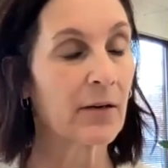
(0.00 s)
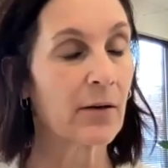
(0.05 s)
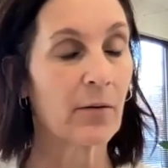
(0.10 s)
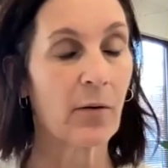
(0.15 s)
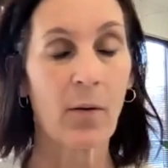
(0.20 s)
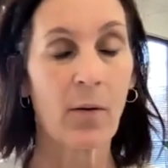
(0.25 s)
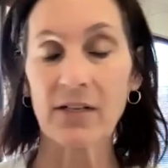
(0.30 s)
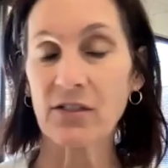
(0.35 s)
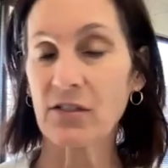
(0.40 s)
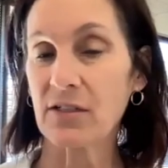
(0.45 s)

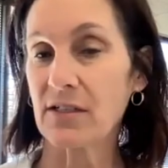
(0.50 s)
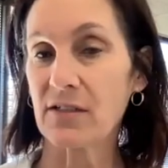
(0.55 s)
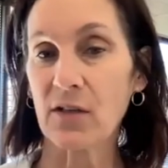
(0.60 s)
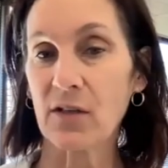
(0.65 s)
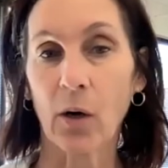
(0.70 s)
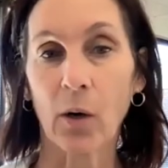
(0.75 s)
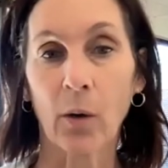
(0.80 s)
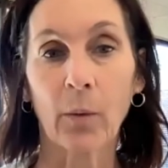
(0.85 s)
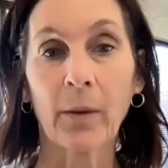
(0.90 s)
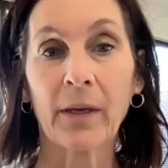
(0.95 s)
Question is
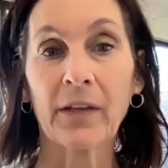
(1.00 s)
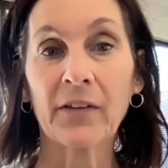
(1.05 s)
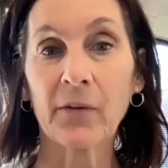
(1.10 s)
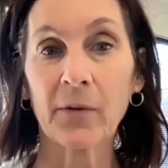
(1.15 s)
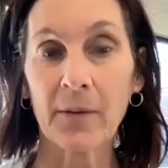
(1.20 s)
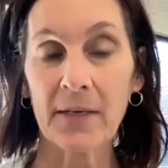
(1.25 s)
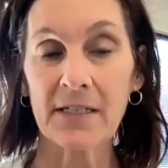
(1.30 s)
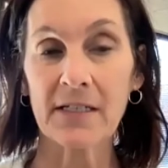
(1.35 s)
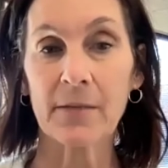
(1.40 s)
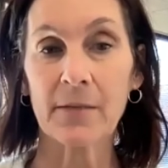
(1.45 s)
always
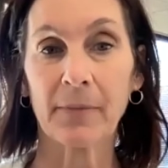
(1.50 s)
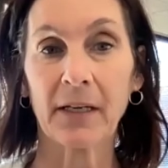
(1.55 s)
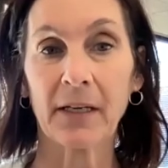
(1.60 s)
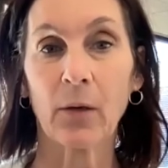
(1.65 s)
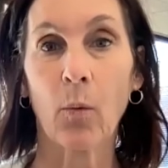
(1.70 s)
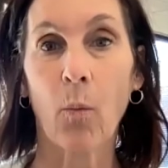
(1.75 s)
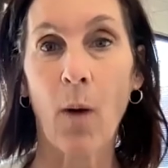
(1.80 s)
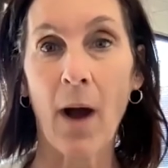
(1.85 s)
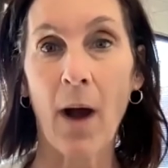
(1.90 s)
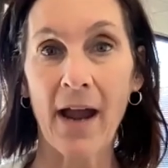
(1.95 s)
going to be,
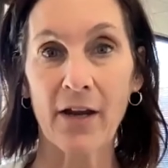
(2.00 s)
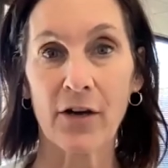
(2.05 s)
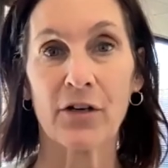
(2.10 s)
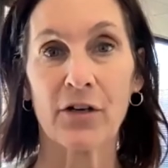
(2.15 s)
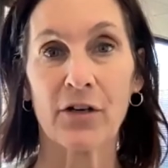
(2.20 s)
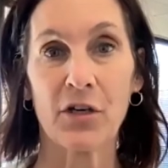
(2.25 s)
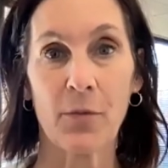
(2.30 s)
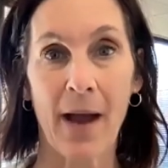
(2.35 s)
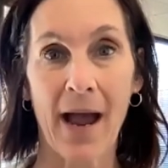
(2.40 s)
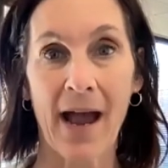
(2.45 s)
why are
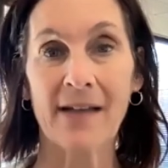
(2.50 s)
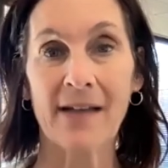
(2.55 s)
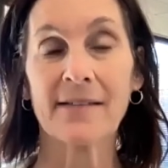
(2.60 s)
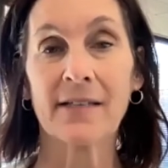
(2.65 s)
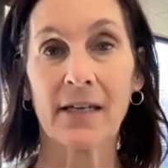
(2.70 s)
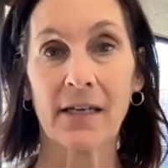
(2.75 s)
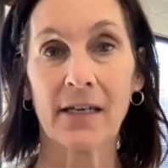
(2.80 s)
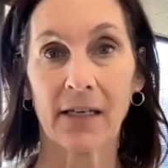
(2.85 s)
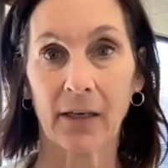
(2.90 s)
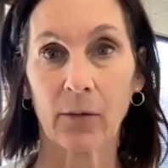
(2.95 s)
you
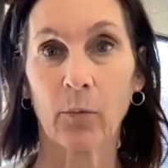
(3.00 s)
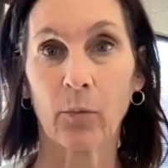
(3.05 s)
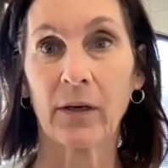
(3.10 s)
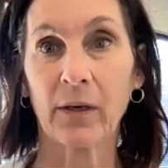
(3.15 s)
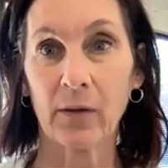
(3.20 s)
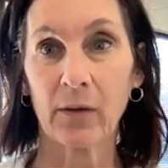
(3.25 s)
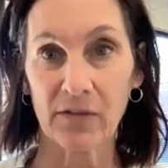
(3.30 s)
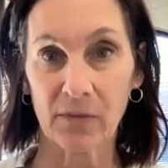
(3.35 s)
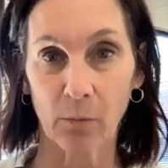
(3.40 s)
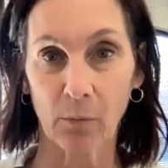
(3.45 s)
asking it? What
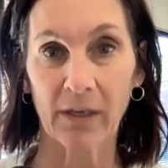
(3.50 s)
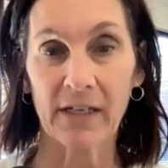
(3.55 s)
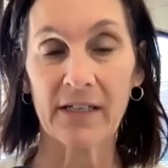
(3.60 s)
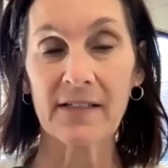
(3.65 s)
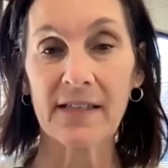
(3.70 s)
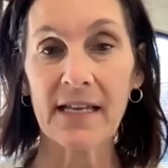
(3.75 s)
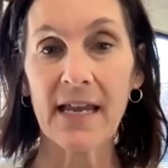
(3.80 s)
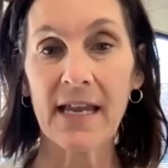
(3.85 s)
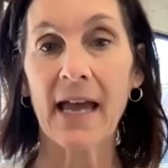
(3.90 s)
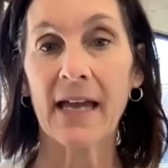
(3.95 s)
is
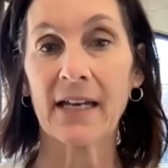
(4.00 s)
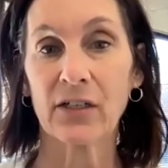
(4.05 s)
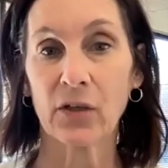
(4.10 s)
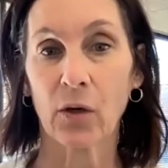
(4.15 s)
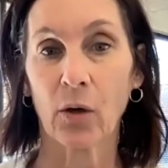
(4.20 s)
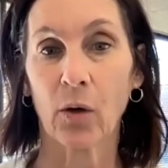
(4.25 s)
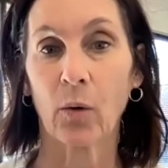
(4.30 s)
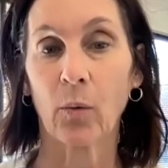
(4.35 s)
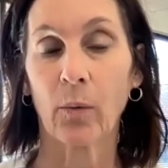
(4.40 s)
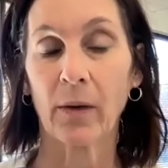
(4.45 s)
the end
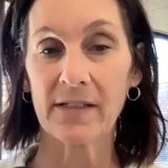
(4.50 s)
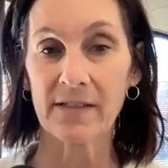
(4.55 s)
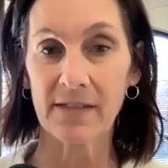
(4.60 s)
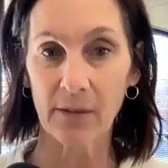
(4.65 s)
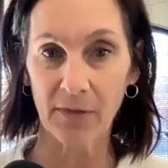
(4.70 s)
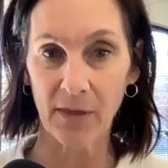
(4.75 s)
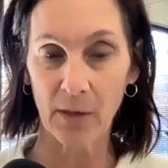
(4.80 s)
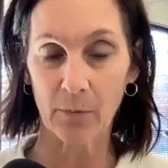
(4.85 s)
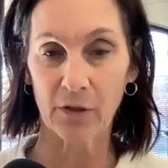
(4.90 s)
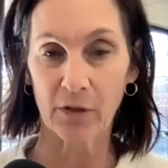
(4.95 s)
goal? What is
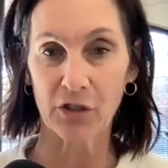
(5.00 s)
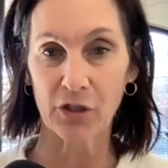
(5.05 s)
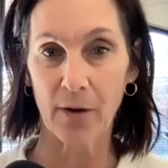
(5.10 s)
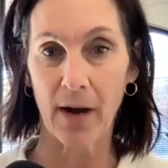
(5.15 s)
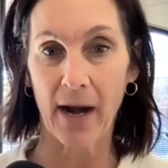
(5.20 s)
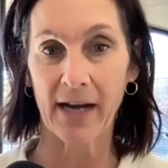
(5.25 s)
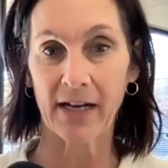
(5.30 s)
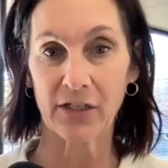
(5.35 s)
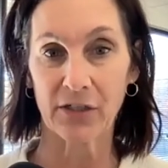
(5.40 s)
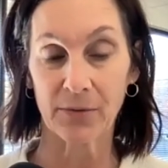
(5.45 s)
it that we're
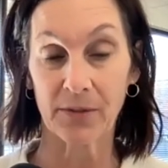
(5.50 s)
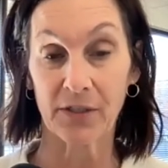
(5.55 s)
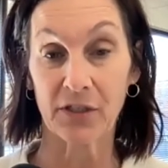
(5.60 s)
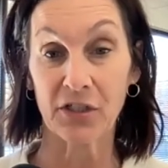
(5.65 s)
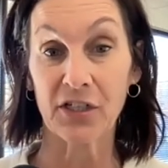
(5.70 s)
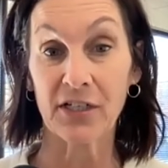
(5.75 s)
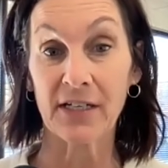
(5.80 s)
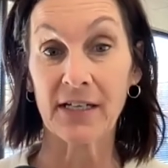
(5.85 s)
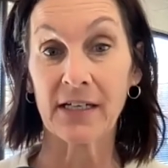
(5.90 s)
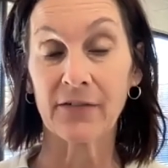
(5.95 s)
trying to
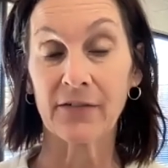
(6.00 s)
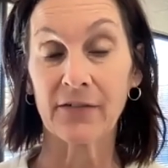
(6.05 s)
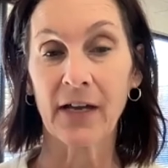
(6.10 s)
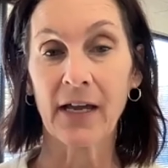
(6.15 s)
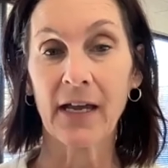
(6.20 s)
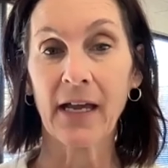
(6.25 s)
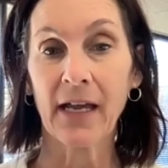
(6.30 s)
achieve?